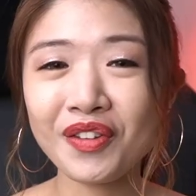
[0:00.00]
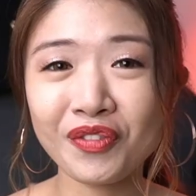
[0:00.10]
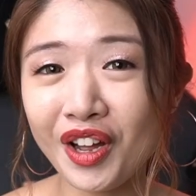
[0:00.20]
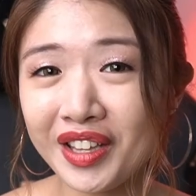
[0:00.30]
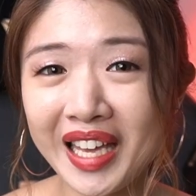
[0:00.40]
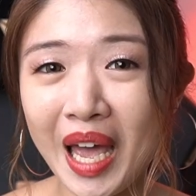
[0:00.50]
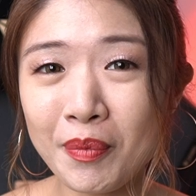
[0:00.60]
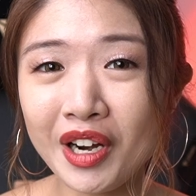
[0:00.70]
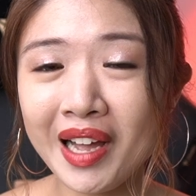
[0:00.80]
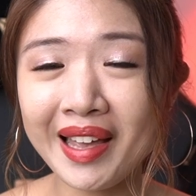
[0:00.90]
front
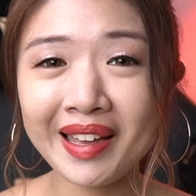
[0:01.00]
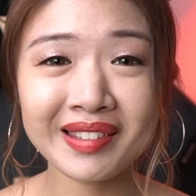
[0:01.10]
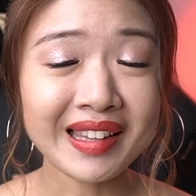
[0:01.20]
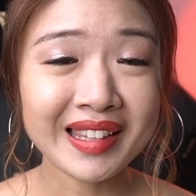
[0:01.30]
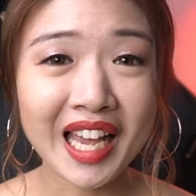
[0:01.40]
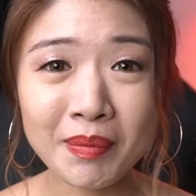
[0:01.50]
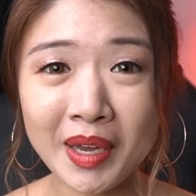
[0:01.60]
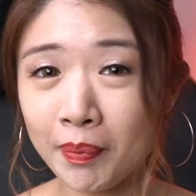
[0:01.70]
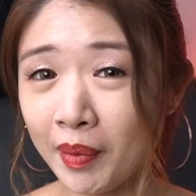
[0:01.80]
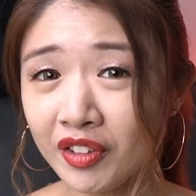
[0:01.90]
camera is at 10
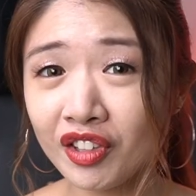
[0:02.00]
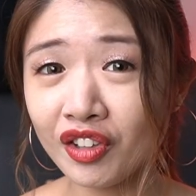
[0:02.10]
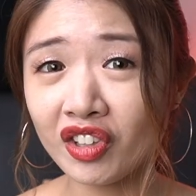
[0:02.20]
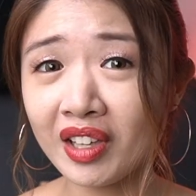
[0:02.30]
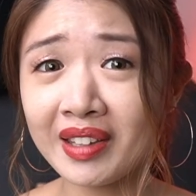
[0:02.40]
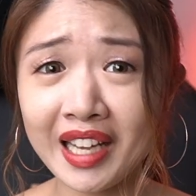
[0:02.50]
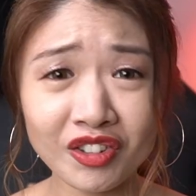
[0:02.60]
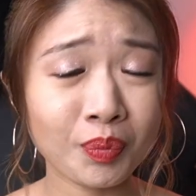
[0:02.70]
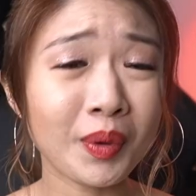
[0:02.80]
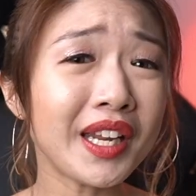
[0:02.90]
megapixels and
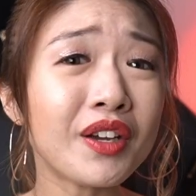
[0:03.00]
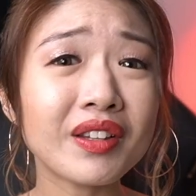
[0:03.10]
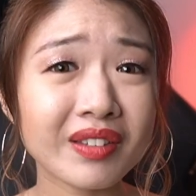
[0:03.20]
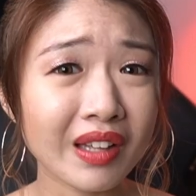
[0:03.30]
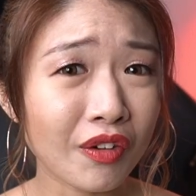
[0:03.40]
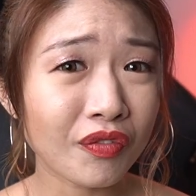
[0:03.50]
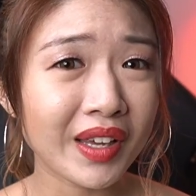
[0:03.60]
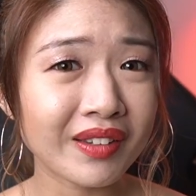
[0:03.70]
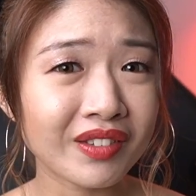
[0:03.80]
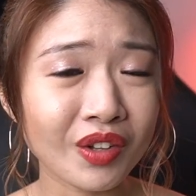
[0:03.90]
takes pretty good
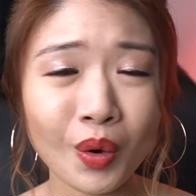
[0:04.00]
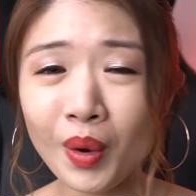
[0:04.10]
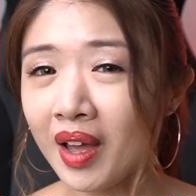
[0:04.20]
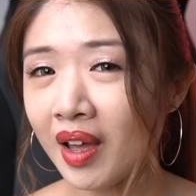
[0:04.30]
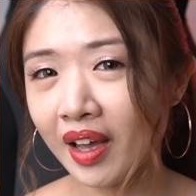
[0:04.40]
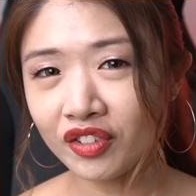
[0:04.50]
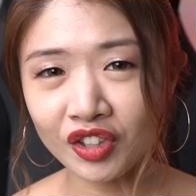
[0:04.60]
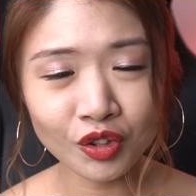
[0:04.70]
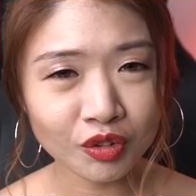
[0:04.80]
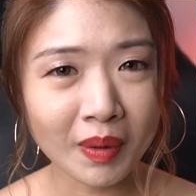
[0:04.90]
selfies, so
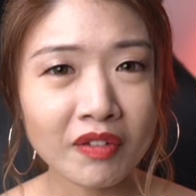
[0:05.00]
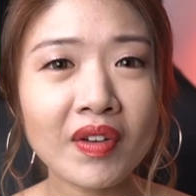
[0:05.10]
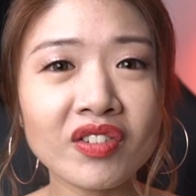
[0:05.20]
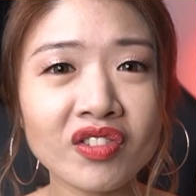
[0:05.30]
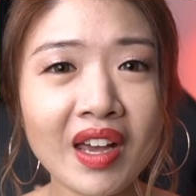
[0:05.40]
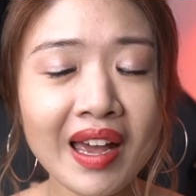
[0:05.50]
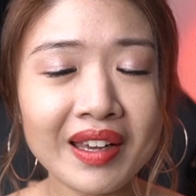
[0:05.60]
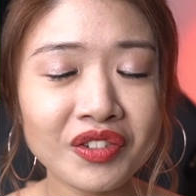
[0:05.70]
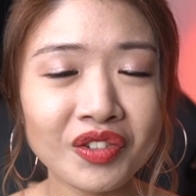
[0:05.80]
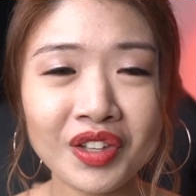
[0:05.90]
excuse my face,
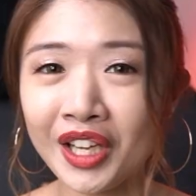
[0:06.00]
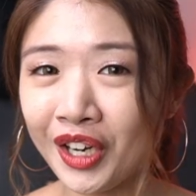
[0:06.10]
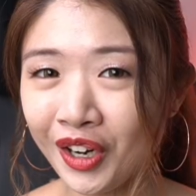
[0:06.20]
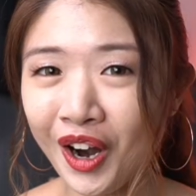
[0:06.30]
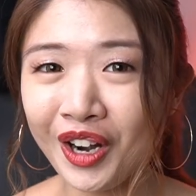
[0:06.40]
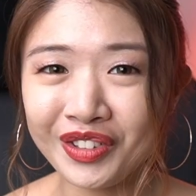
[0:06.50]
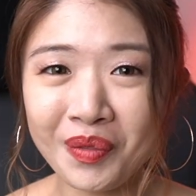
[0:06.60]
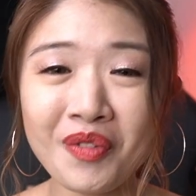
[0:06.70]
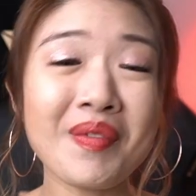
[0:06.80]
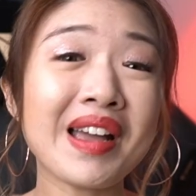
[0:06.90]
guys. Here are some
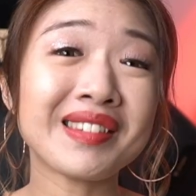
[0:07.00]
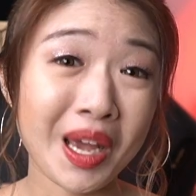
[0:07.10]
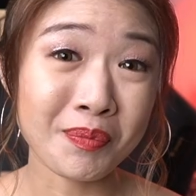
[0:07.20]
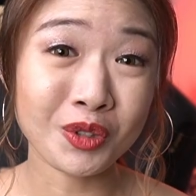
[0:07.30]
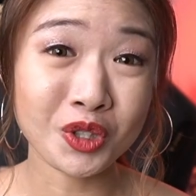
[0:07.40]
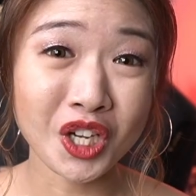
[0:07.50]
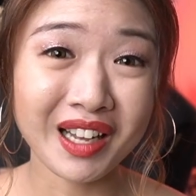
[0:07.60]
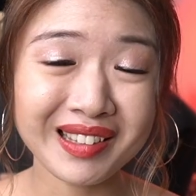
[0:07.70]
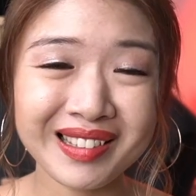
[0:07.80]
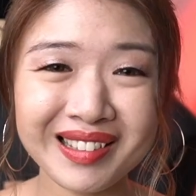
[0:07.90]
of my sample
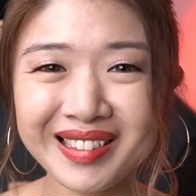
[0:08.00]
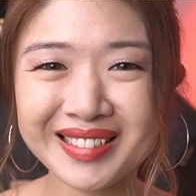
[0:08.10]
shots.